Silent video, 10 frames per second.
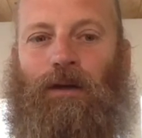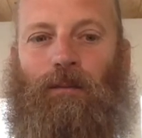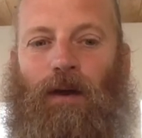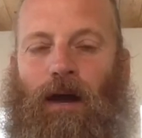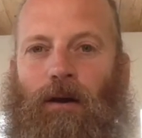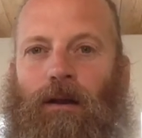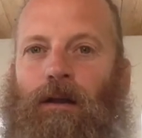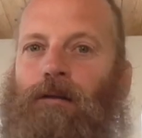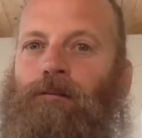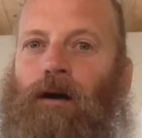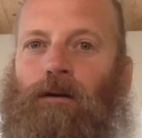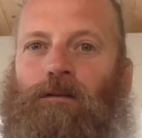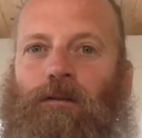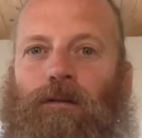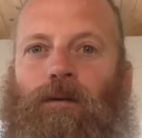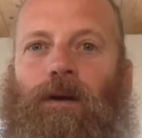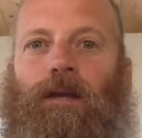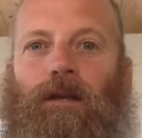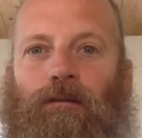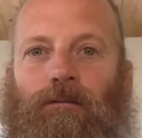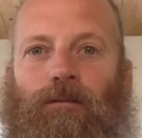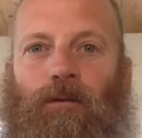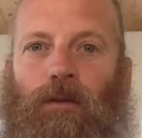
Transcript: about Follies of an Awakening Fool,